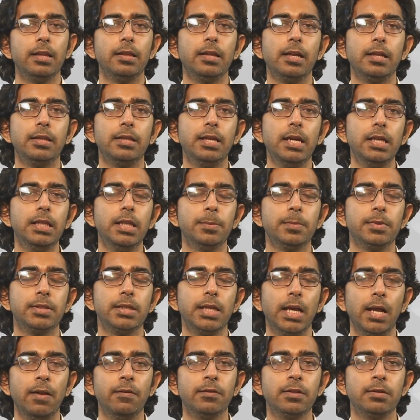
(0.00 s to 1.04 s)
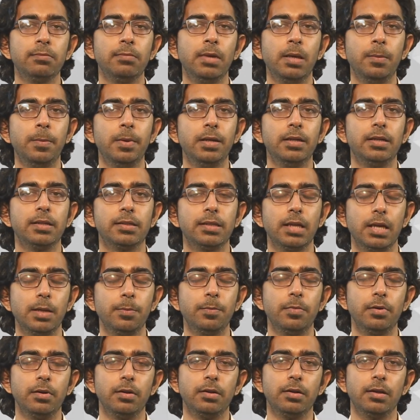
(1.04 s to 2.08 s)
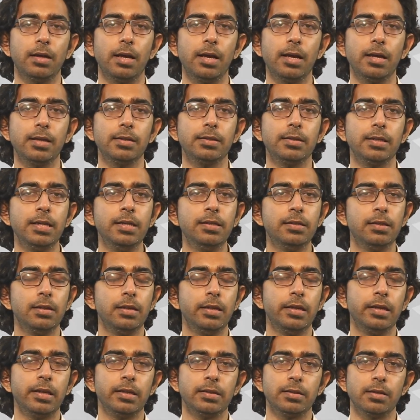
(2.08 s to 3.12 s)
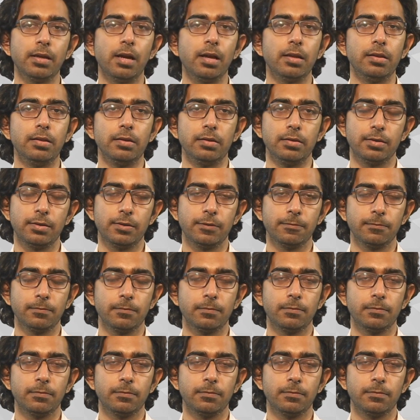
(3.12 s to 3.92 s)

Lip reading: that they themselves may be disabled as easily as others.